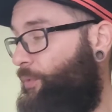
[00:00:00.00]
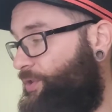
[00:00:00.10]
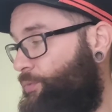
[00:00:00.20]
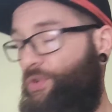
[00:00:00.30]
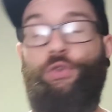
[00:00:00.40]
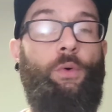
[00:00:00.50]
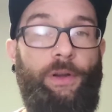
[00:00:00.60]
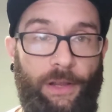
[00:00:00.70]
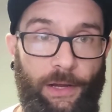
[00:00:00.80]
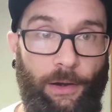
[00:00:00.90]
which is what you
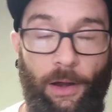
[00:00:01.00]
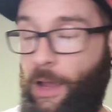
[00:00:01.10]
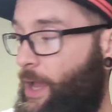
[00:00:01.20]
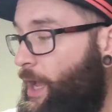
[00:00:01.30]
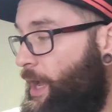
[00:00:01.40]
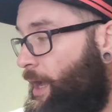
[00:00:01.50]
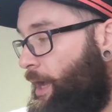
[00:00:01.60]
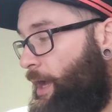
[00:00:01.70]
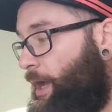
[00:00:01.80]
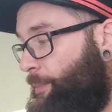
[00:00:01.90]
want to hear,
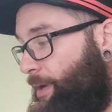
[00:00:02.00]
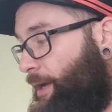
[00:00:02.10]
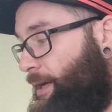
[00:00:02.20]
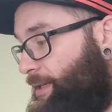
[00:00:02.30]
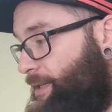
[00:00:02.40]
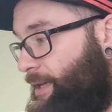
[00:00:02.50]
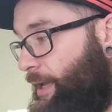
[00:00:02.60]
because